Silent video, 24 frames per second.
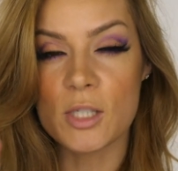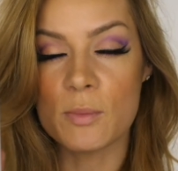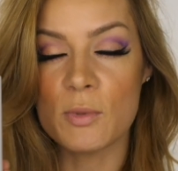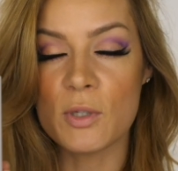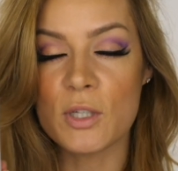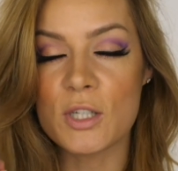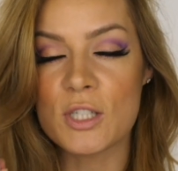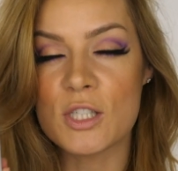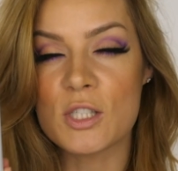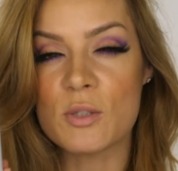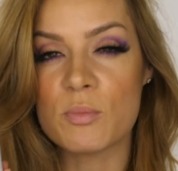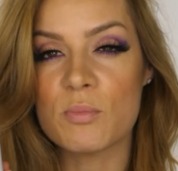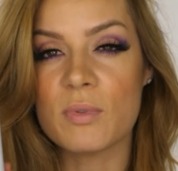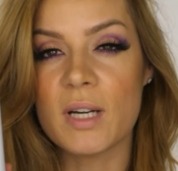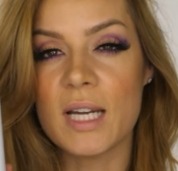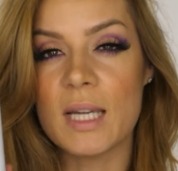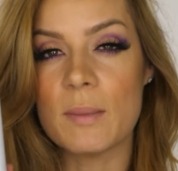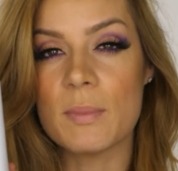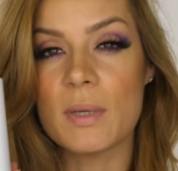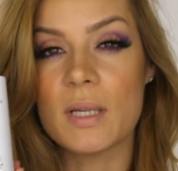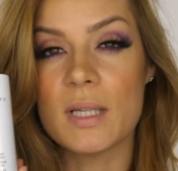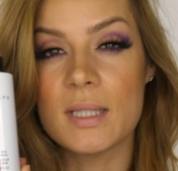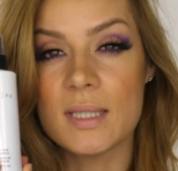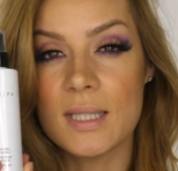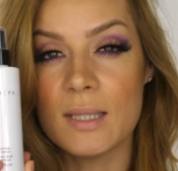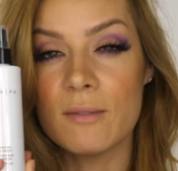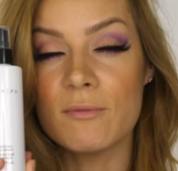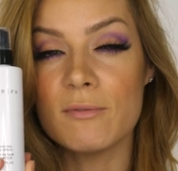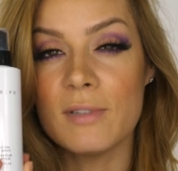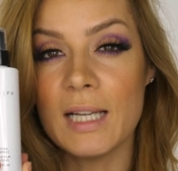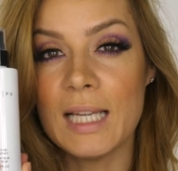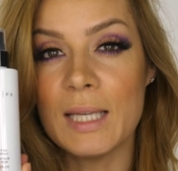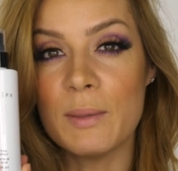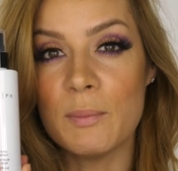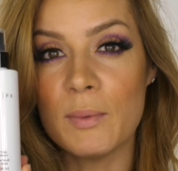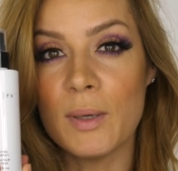I'm not going to spray it because it
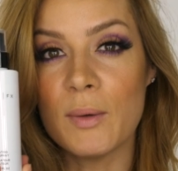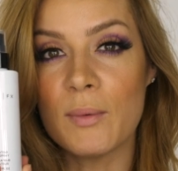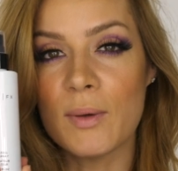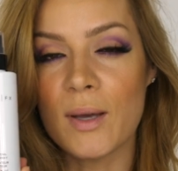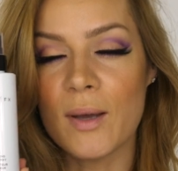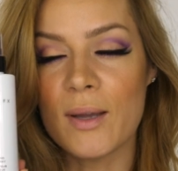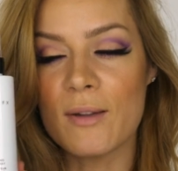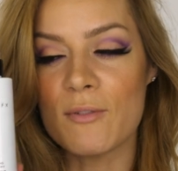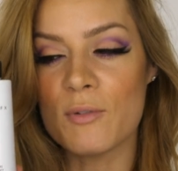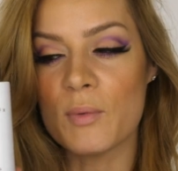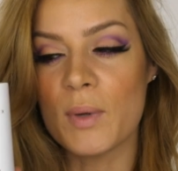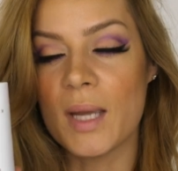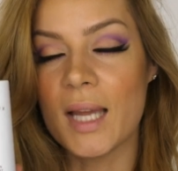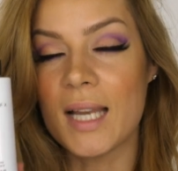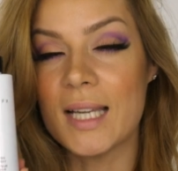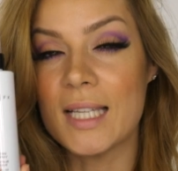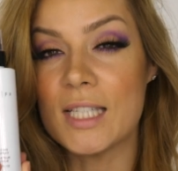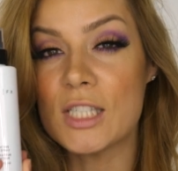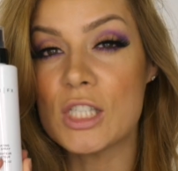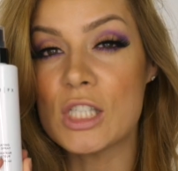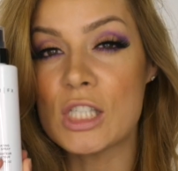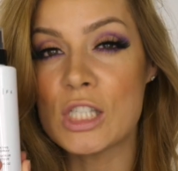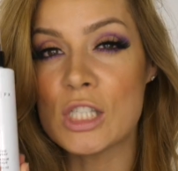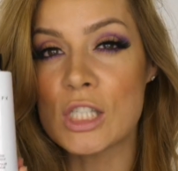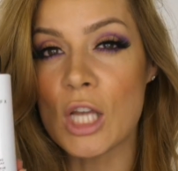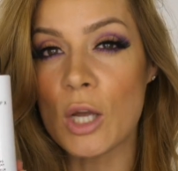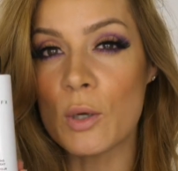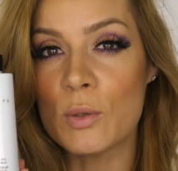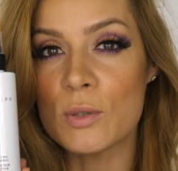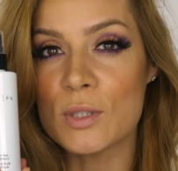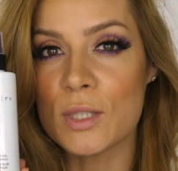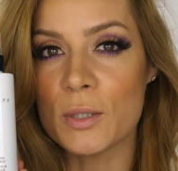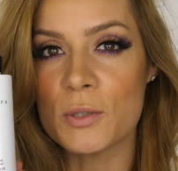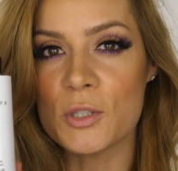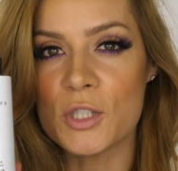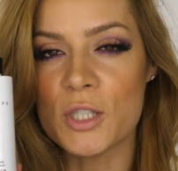really will go everywhere, and it's
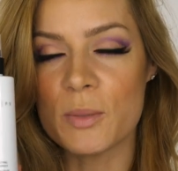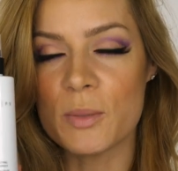so